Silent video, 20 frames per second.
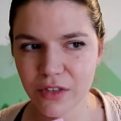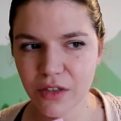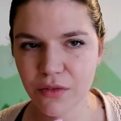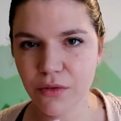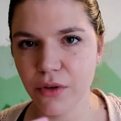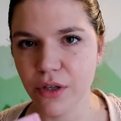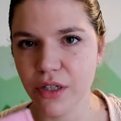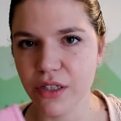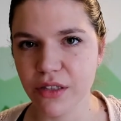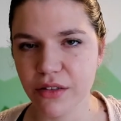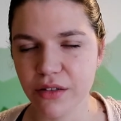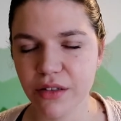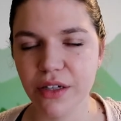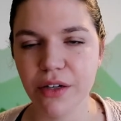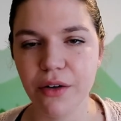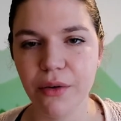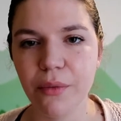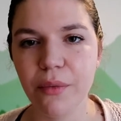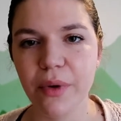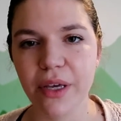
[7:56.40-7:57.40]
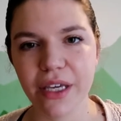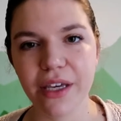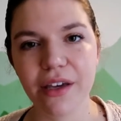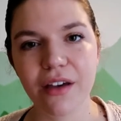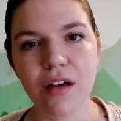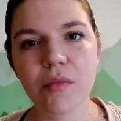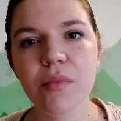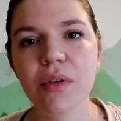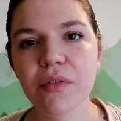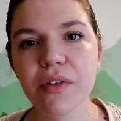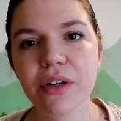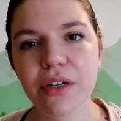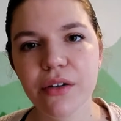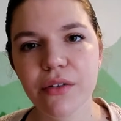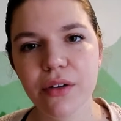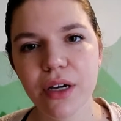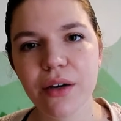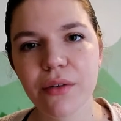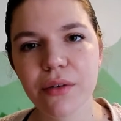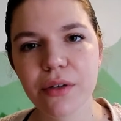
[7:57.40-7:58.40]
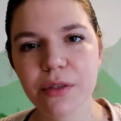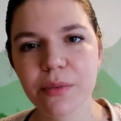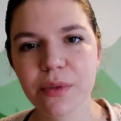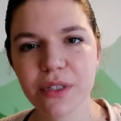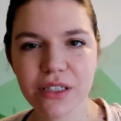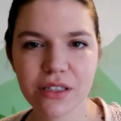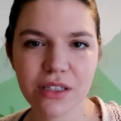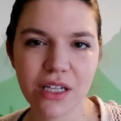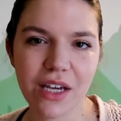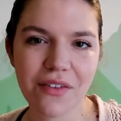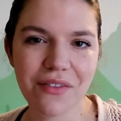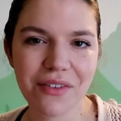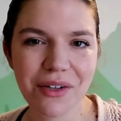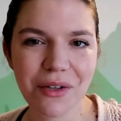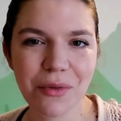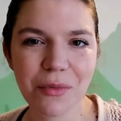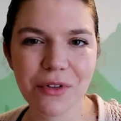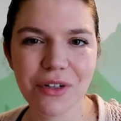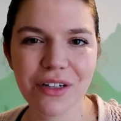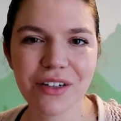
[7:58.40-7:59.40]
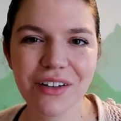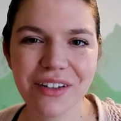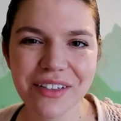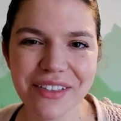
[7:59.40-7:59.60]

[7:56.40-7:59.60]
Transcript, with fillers: of course, you know, waking up every two hours because I have a newborn